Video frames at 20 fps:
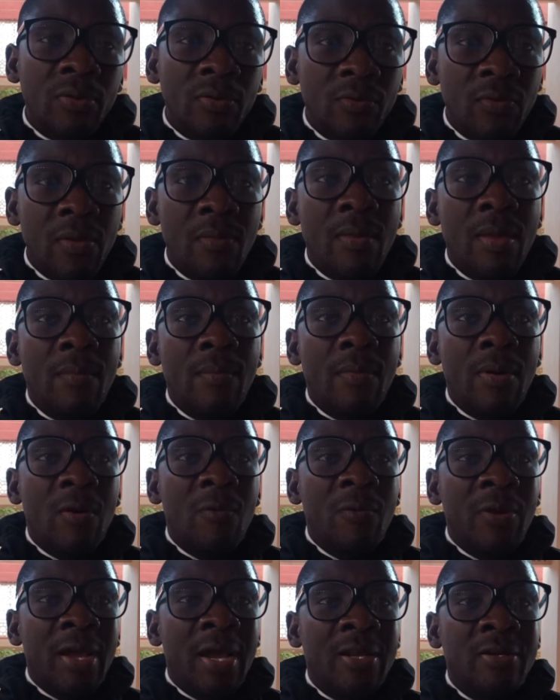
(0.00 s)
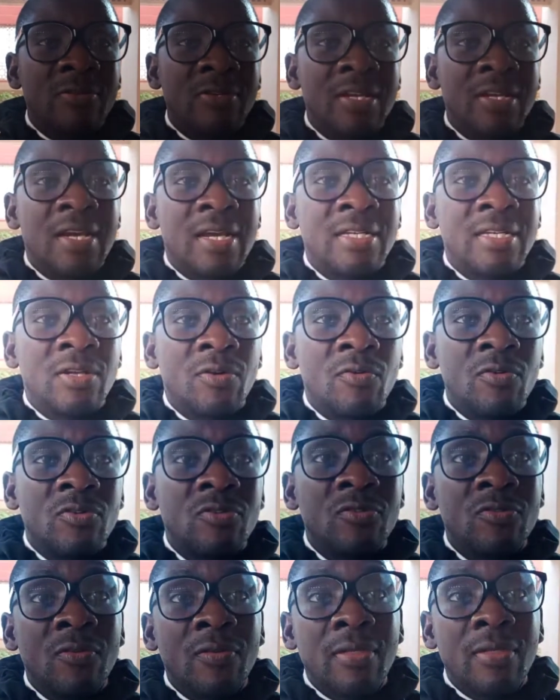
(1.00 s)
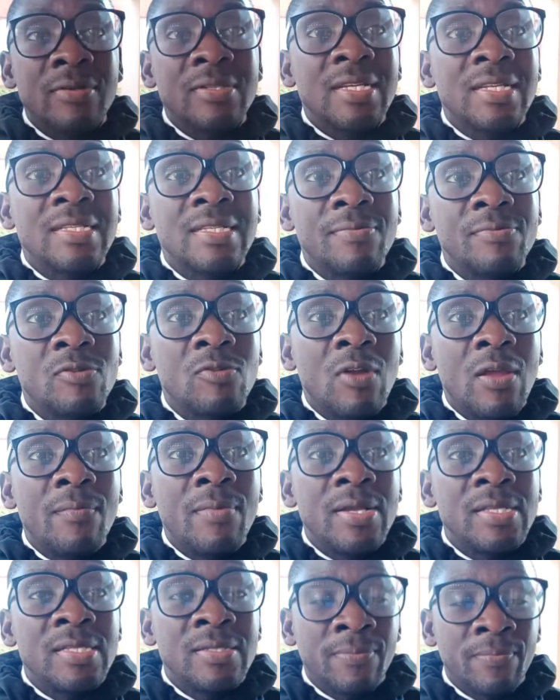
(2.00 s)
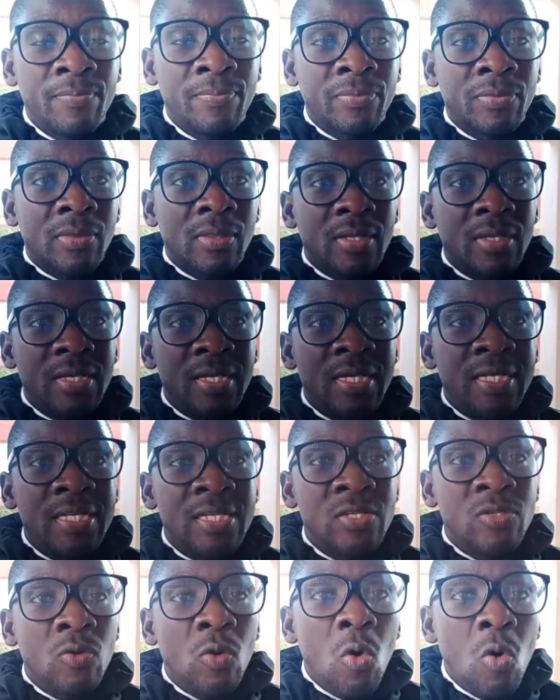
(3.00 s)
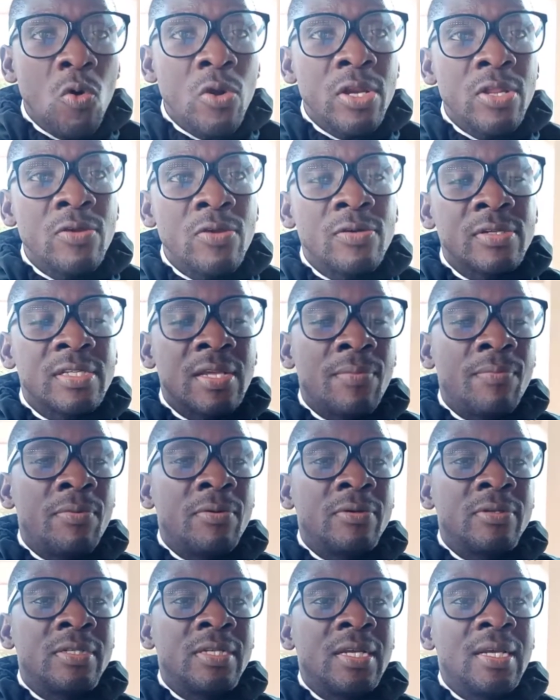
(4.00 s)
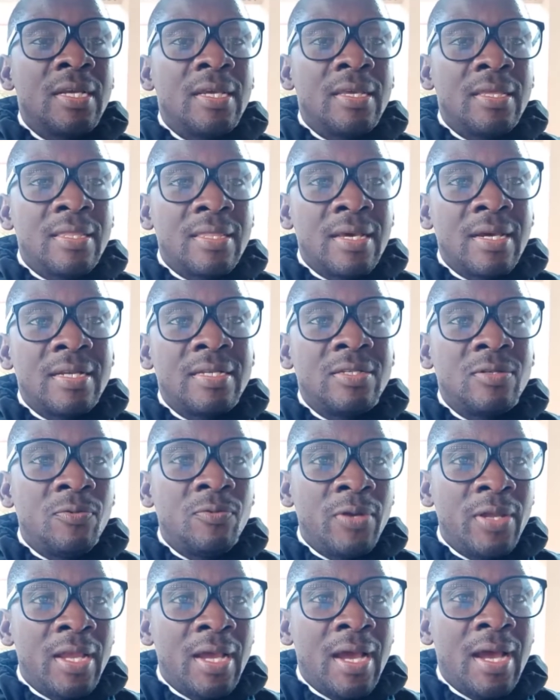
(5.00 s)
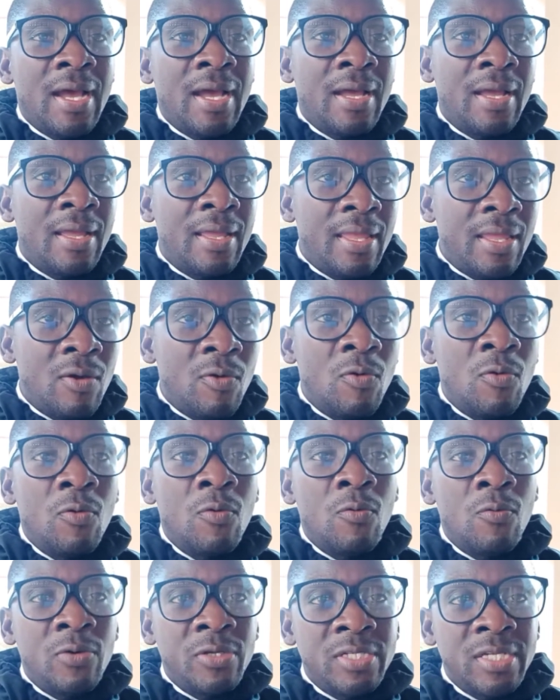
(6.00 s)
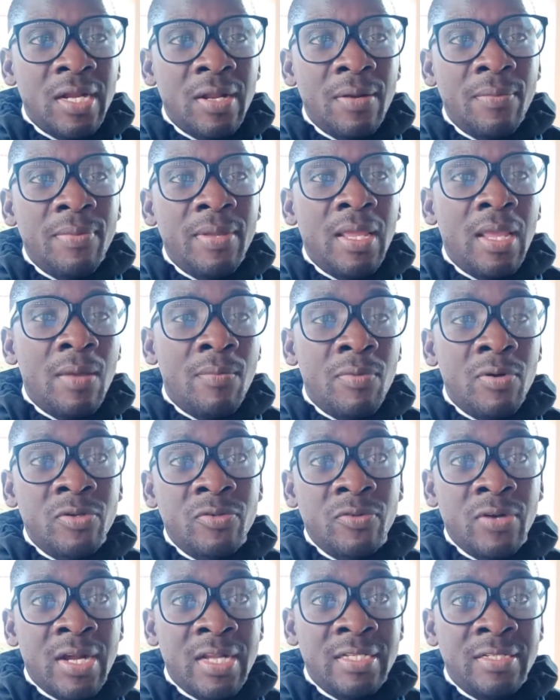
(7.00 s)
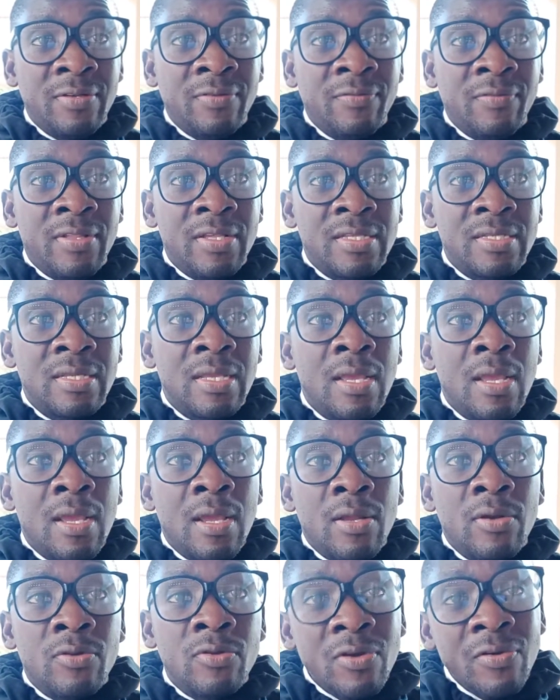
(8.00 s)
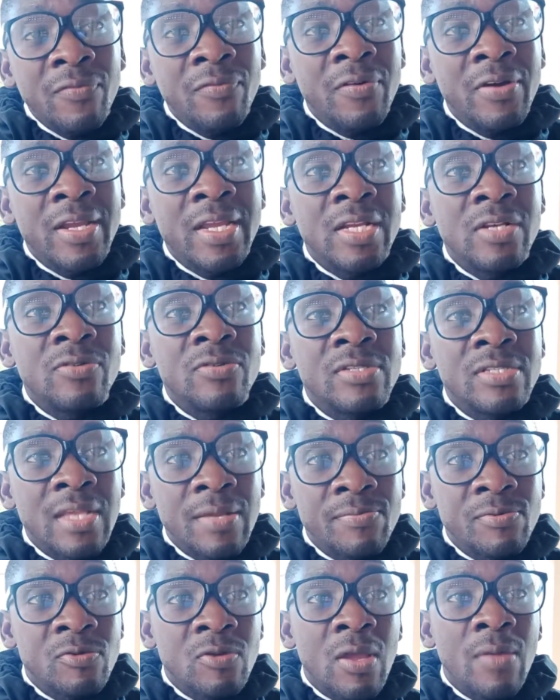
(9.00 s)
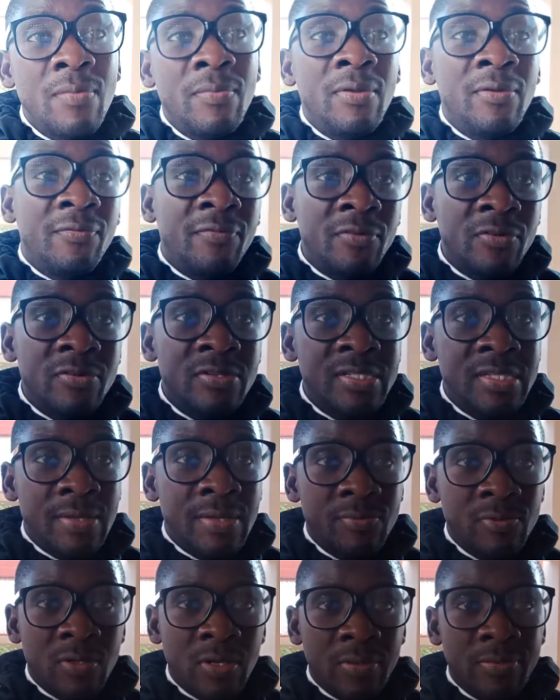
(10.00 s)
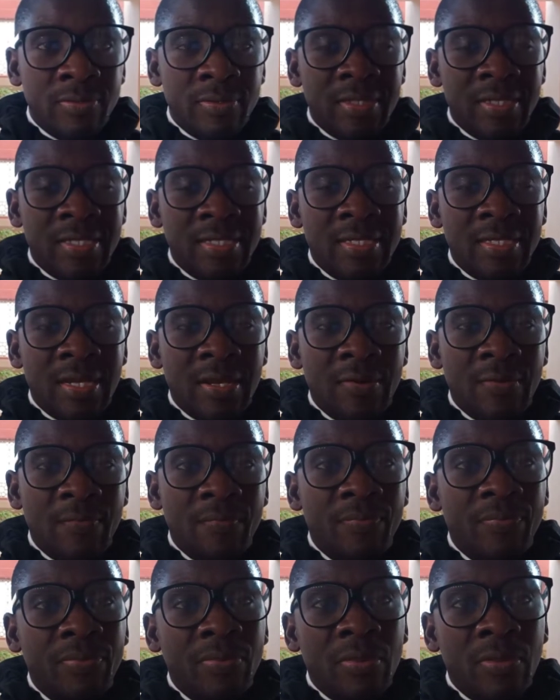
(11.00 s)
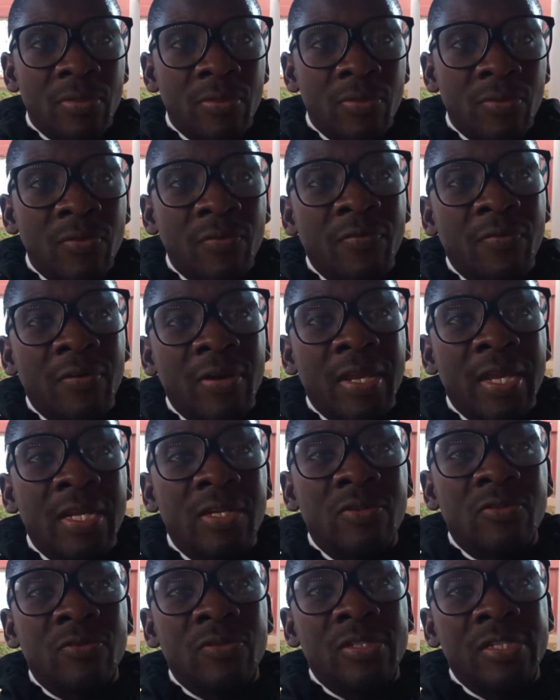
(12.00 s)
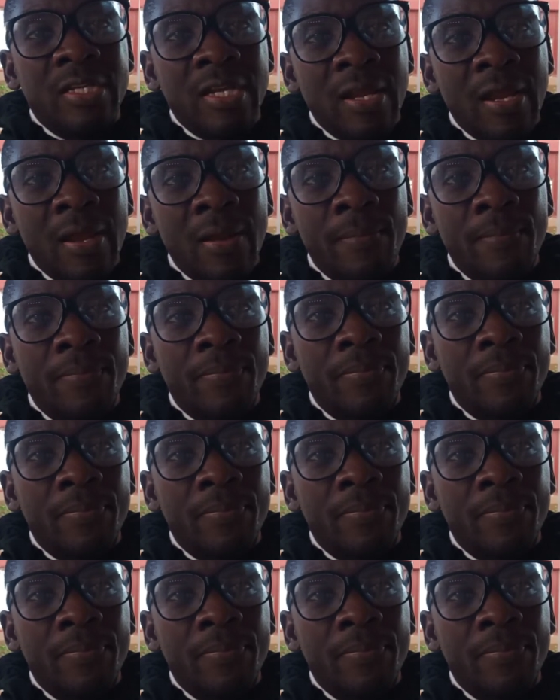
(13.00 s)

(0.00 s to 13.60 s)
Remember, we are looking at a road to 2,000 subscribers. It is on your support that we are able, we shall be able to achieve this. Don't forget to subscribe if not subscribed to this channel. Don't forget to share,